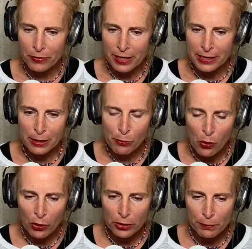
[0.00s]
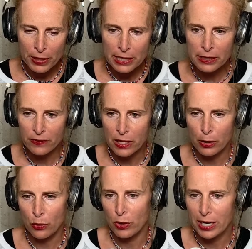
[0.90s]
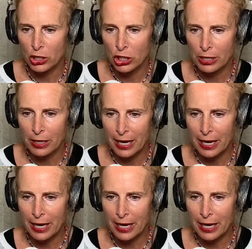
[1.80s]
It's an important piece of the equation,